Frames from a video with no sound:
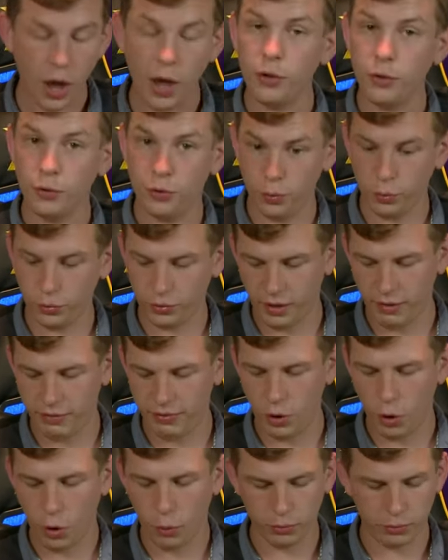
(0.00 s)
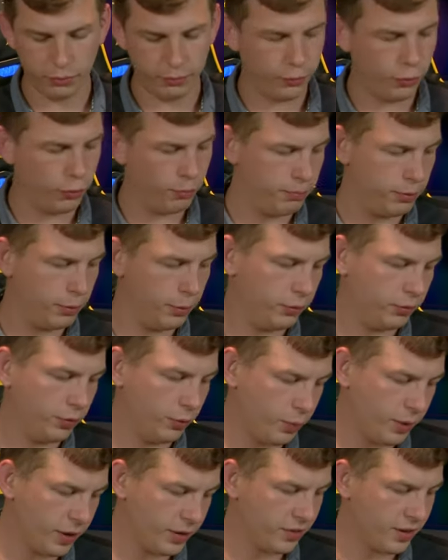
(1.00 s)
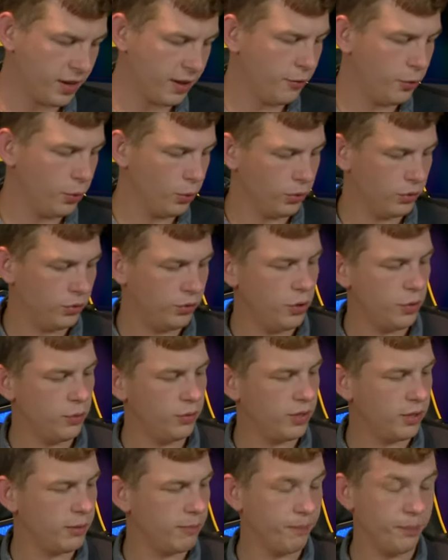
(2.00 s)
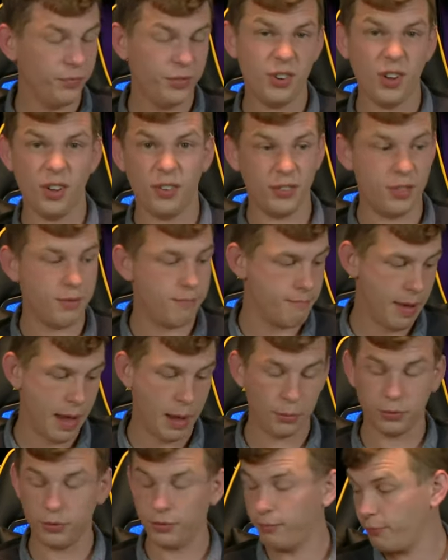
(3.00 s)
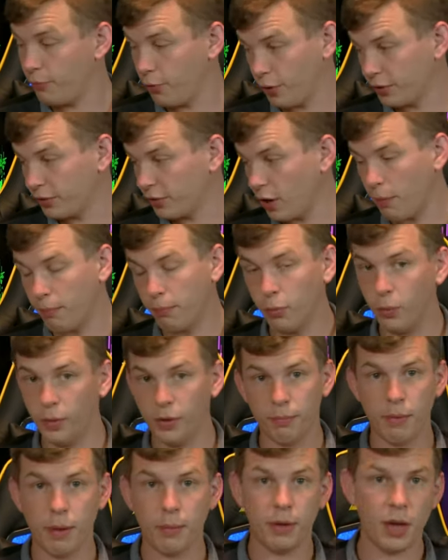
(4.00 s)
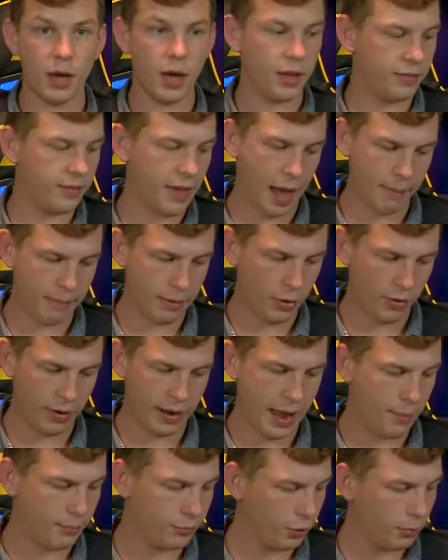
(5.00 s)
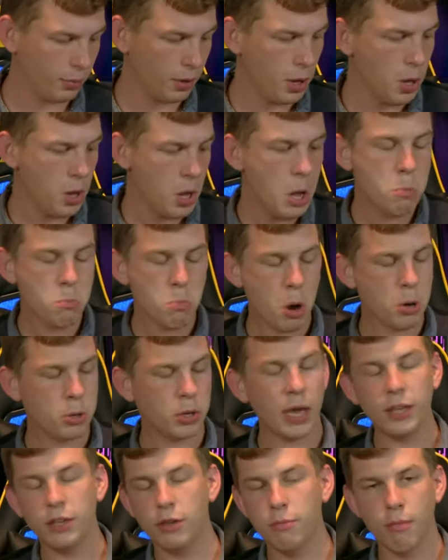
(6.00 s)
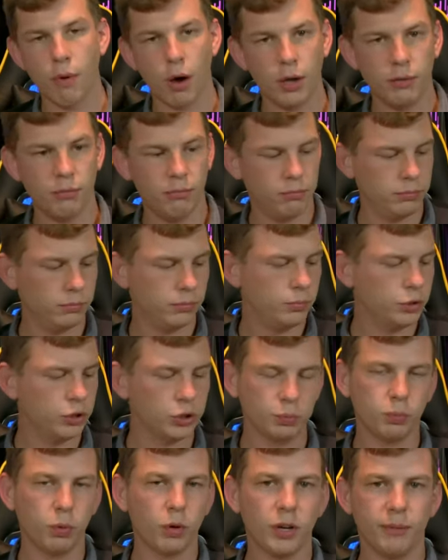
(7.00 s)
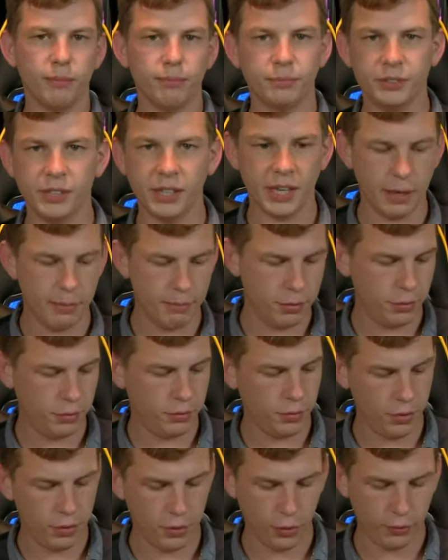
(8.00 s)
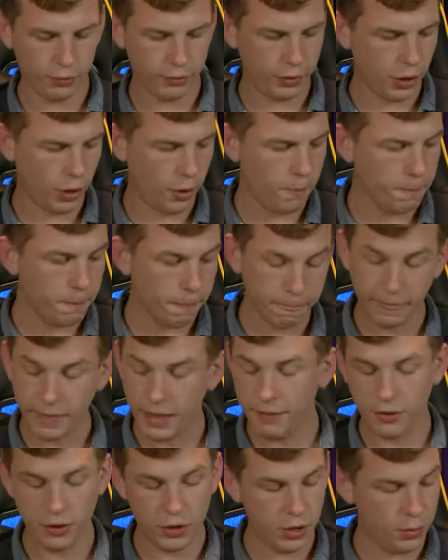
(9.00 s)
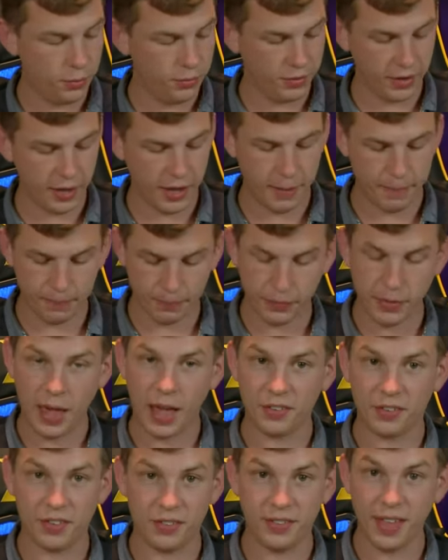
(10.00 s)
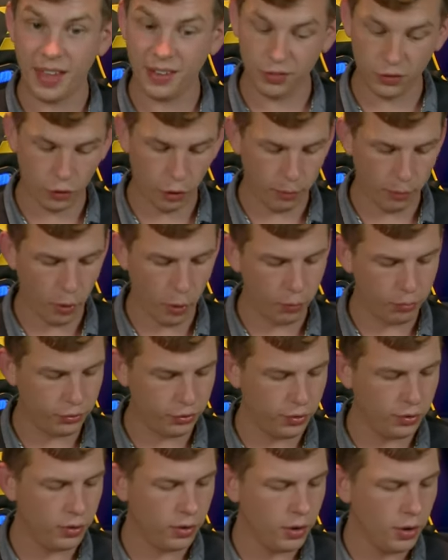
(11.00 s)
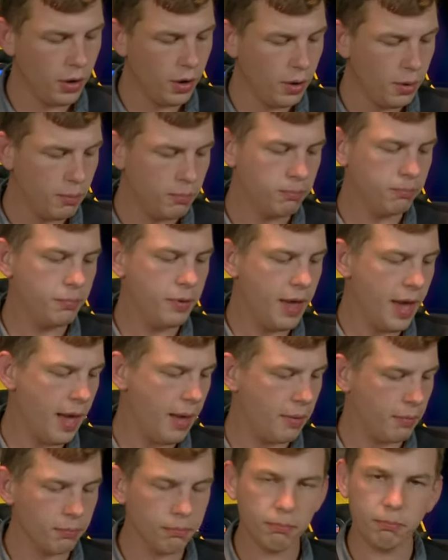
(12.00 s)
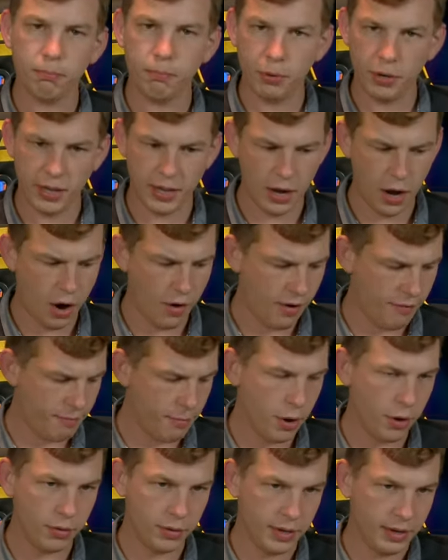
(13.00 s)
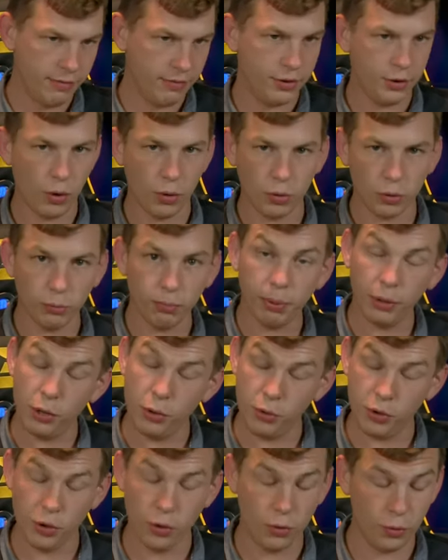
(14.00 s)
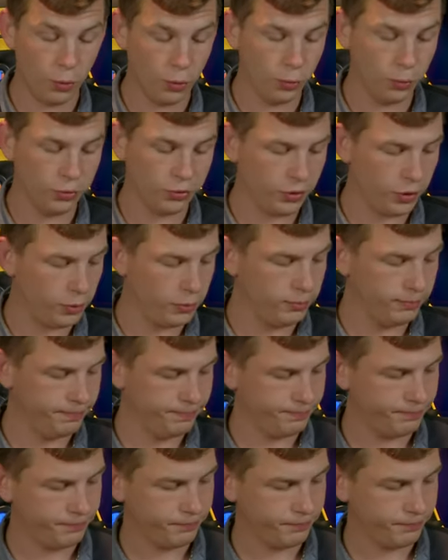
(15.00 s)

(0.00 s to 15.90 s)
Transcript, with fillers: You do also have the option for Bluetooth, which if you're using just the mouse, for example, with maybe a tablet or a laptop, okay, you might just want to stick it in Bluetooth and off you go. If you're using it as a desktop option, yeah, put it in RF mode, leave the dongle, but you could also